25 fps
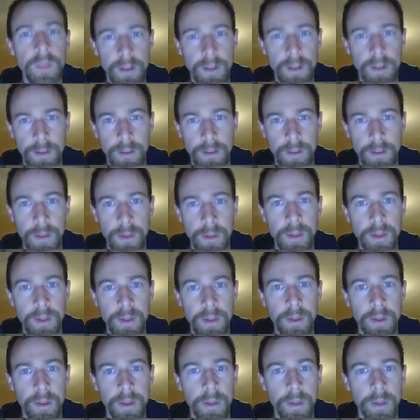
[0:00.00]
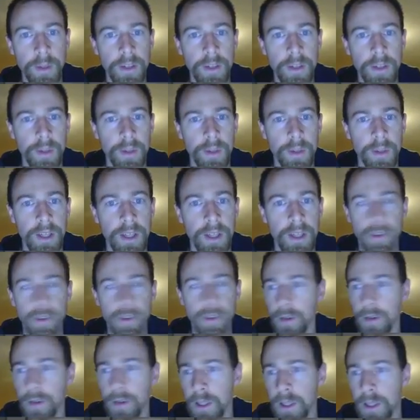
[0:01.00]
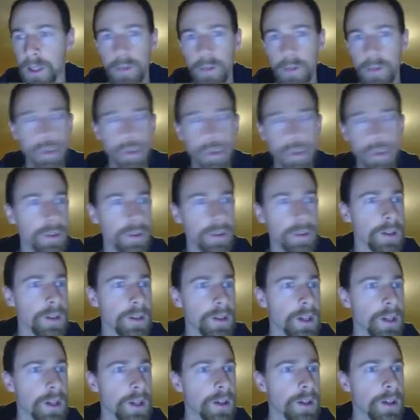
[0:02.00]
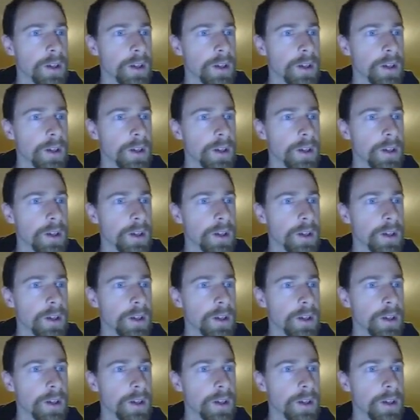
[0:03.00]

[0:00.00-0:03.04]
Might be something cool we could do with that. So we just go